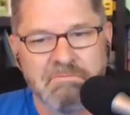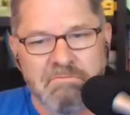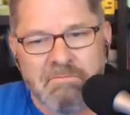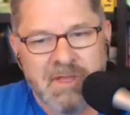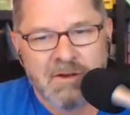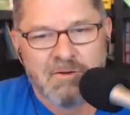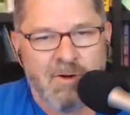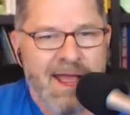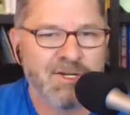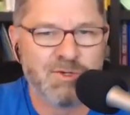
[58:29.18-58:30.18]
in a
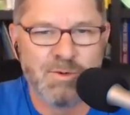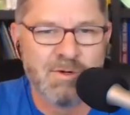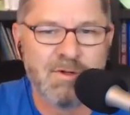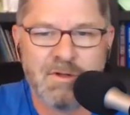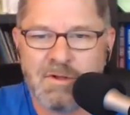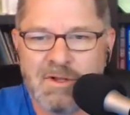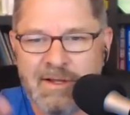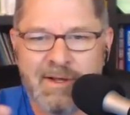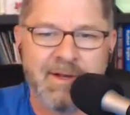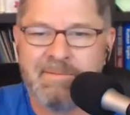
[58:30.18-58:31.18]
gradual
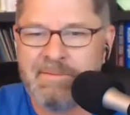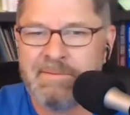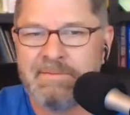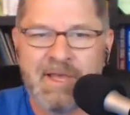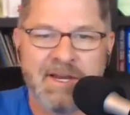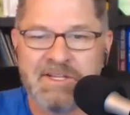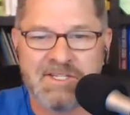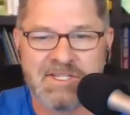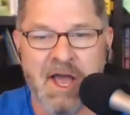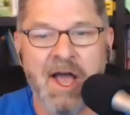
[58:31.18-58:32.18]
kind of
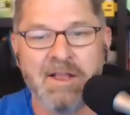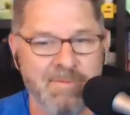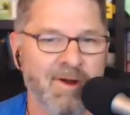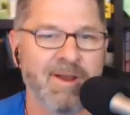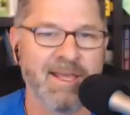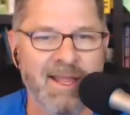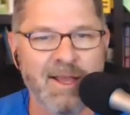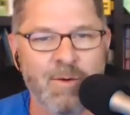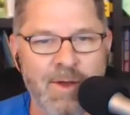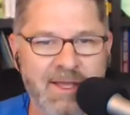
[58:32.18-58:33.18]
stock market
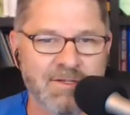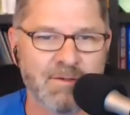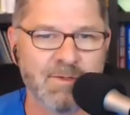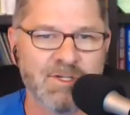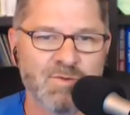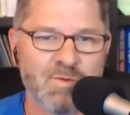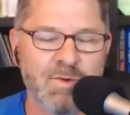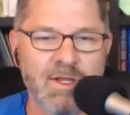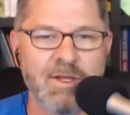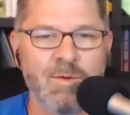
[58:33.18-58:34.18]
like ways, which is
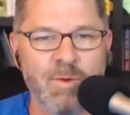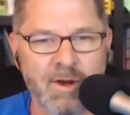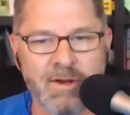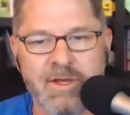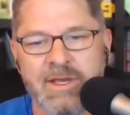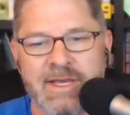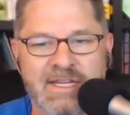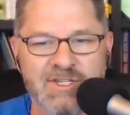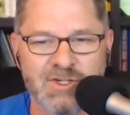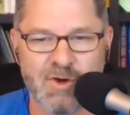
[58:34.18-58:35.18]
really weird.
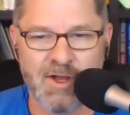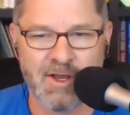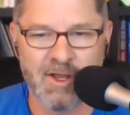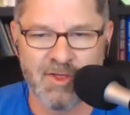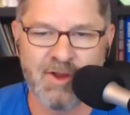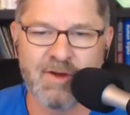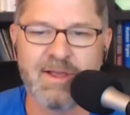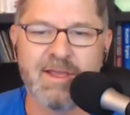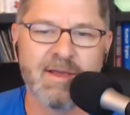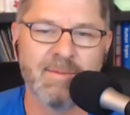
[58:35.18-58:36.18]
It's drug
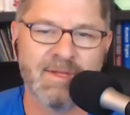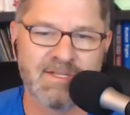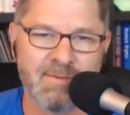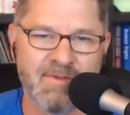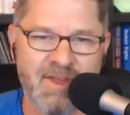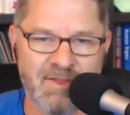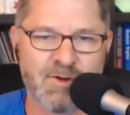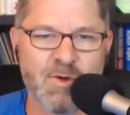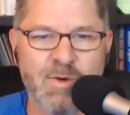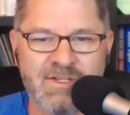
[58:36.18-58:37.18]
Ethereum and some of the other
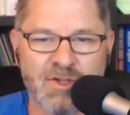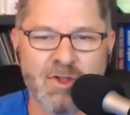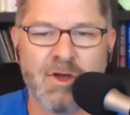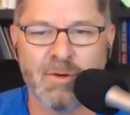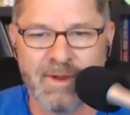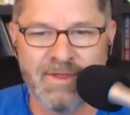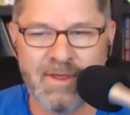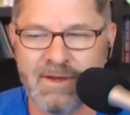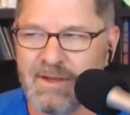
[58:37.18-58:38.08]
coins along with it.